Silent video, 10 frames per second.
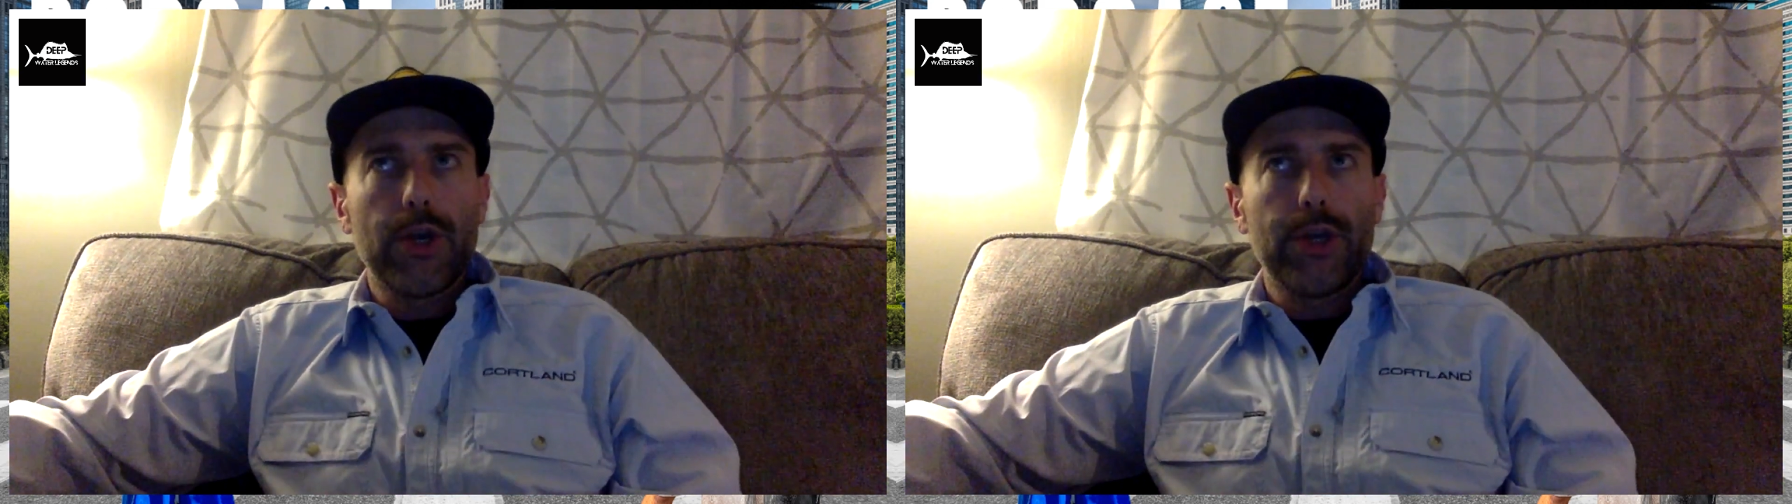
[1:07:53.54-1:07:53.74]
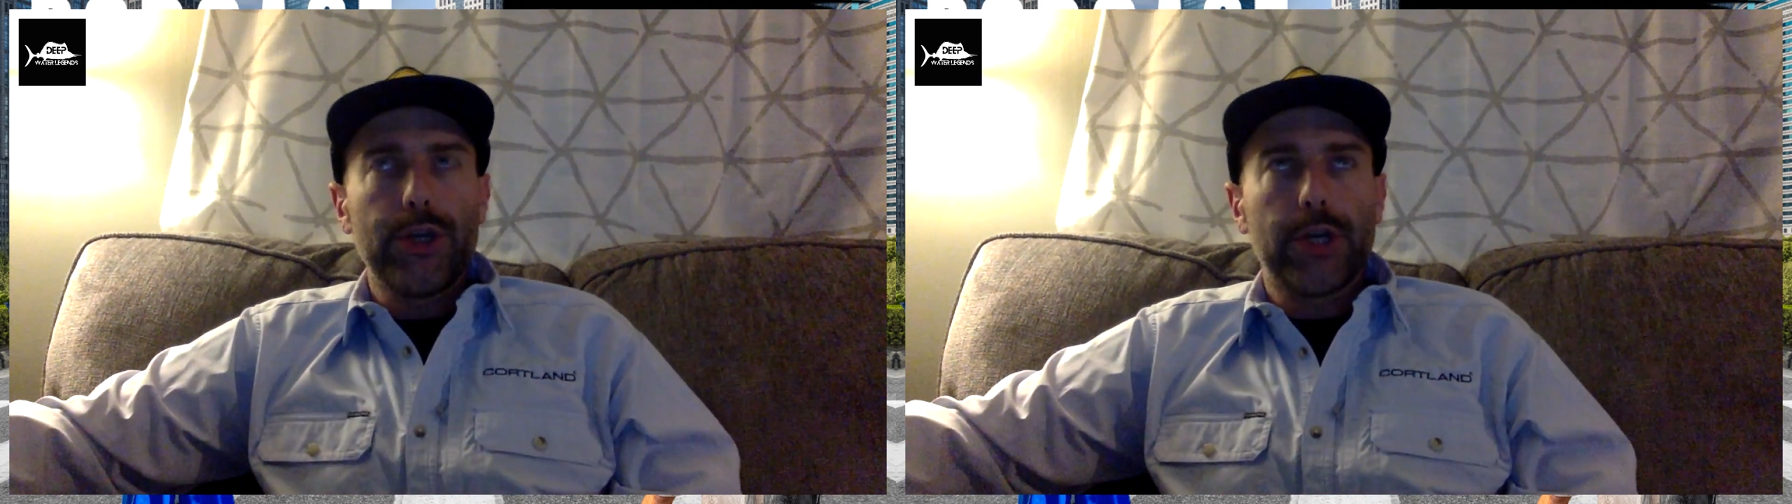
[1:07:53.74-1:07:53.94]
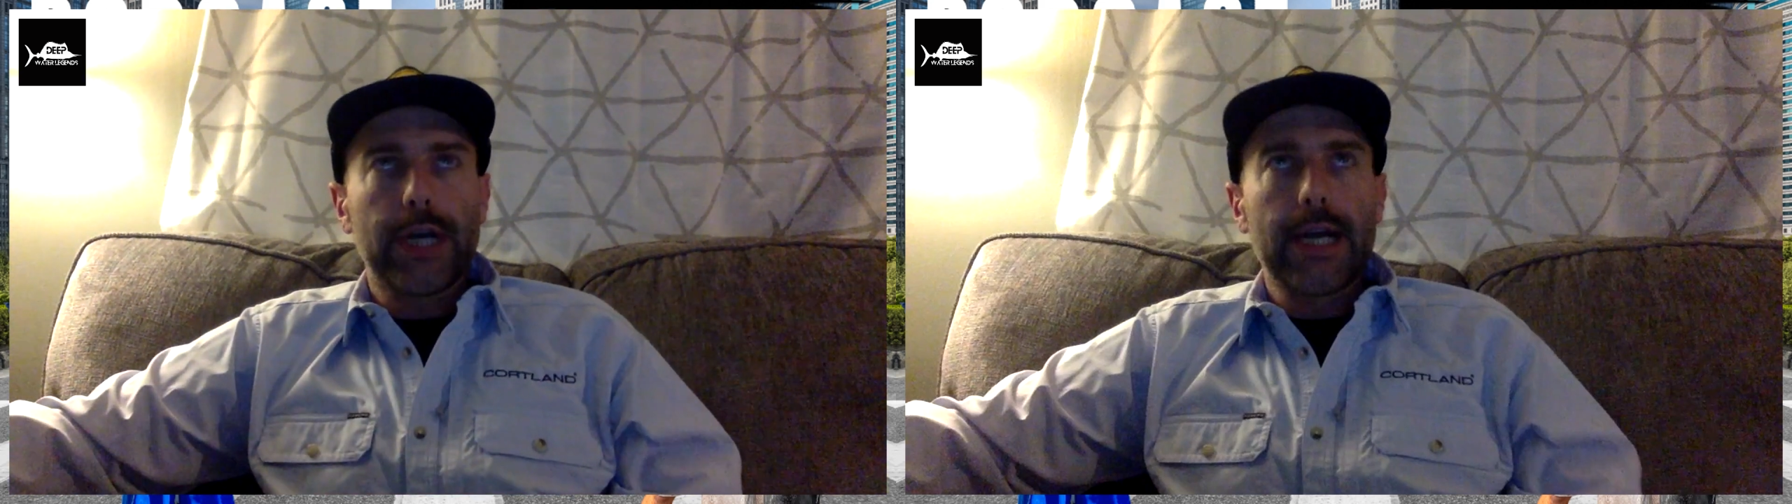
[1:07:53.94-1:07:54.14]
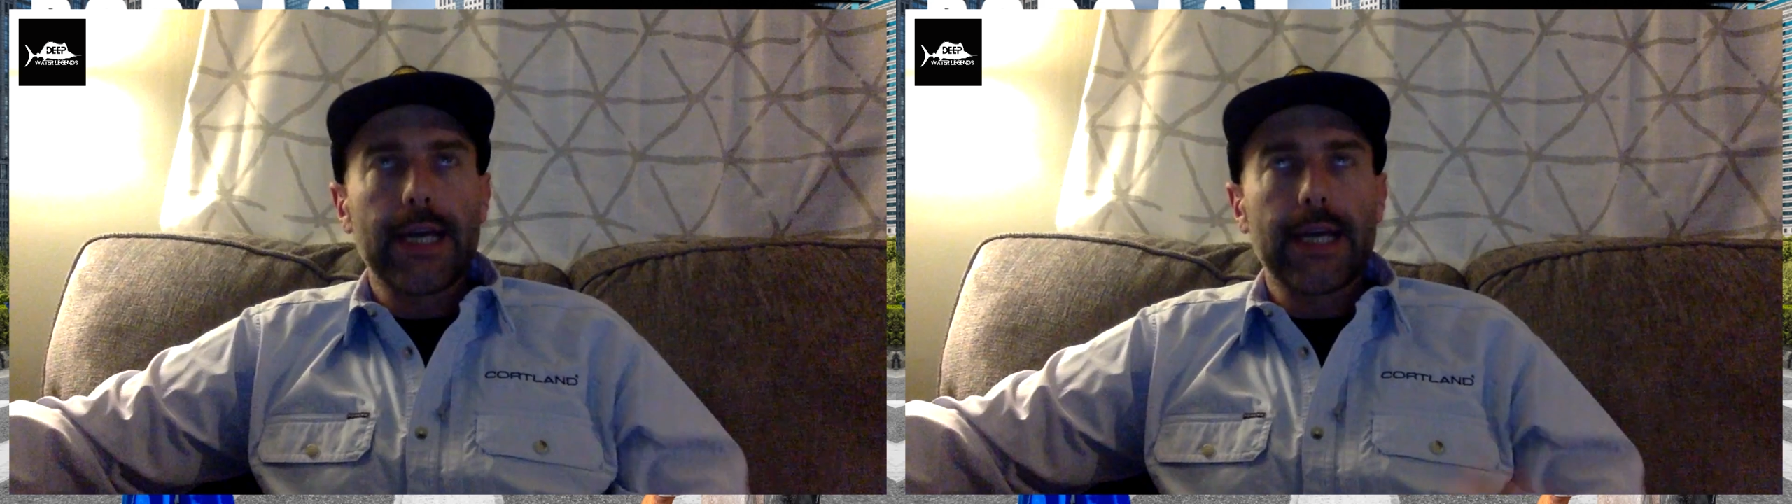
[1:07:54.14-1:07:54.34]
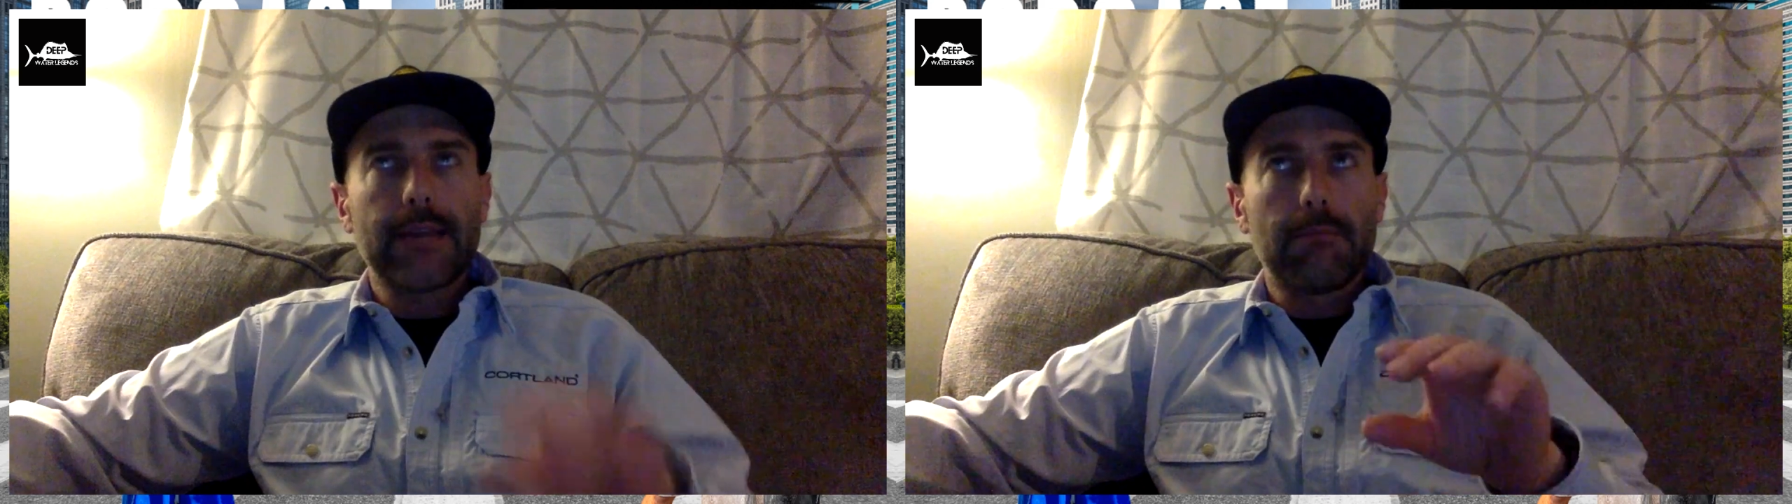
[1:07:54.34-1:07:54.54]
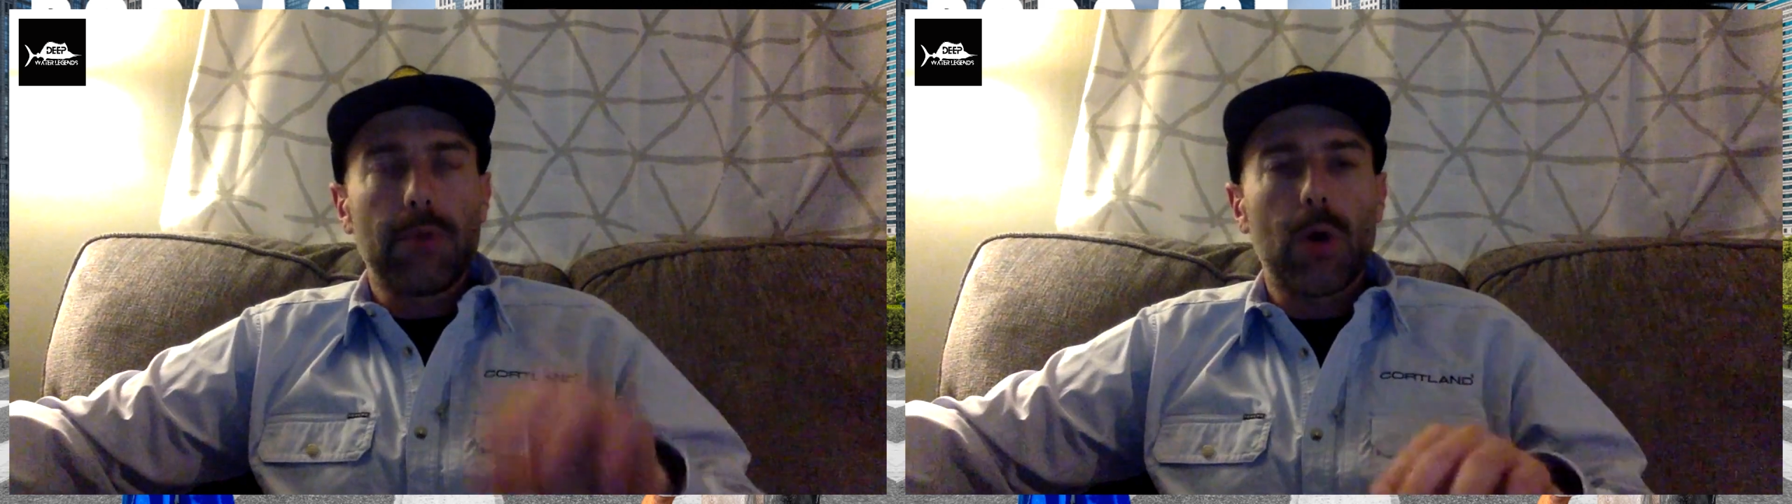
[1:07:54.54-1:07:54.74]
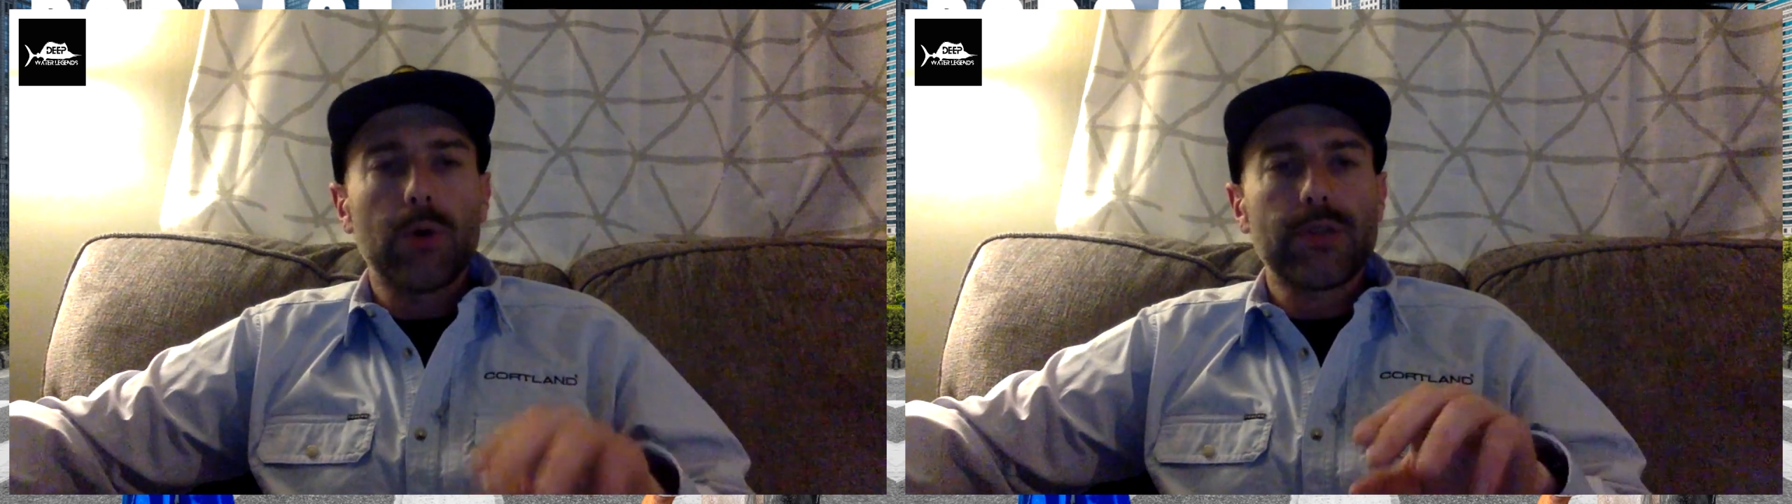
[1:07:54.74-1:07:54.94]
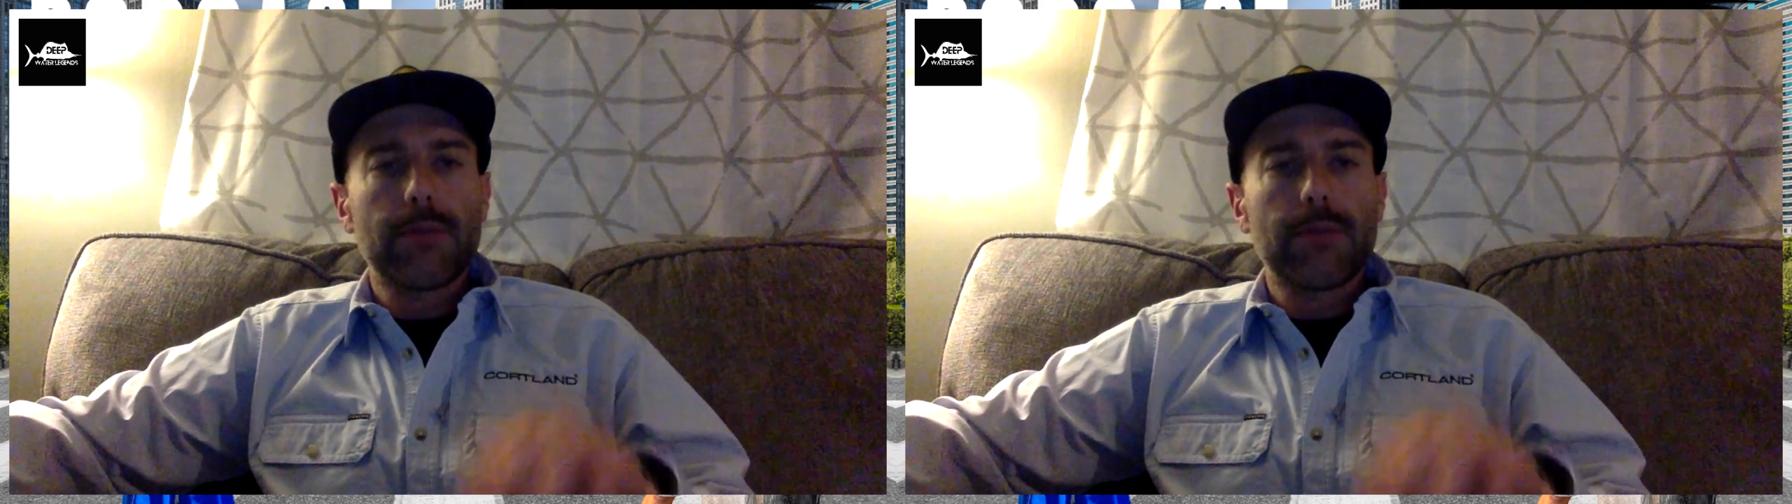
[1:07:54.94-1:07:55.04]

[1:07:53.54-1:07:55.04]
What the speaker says: you're going to get the most